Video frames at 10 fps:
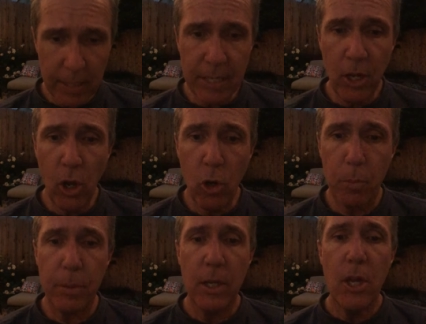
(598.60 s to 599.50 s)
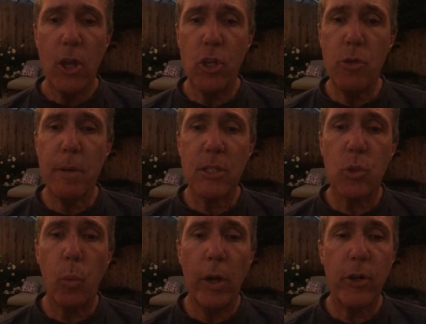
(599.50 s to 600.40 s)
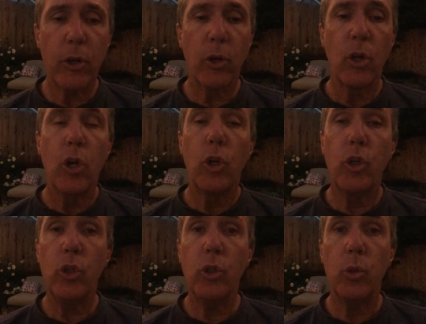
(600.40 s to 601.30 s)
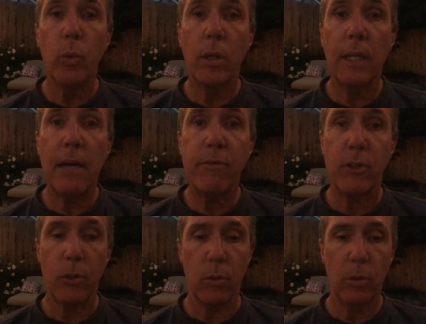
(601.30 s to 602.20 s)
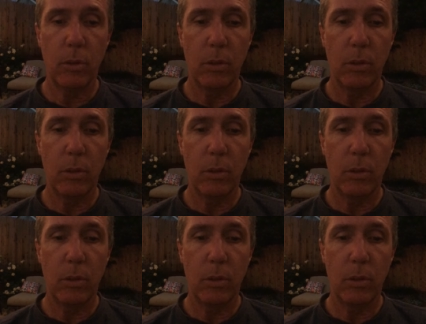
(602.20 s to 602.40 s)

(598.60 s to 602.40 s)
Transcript: In hope, you must wonder who will love you,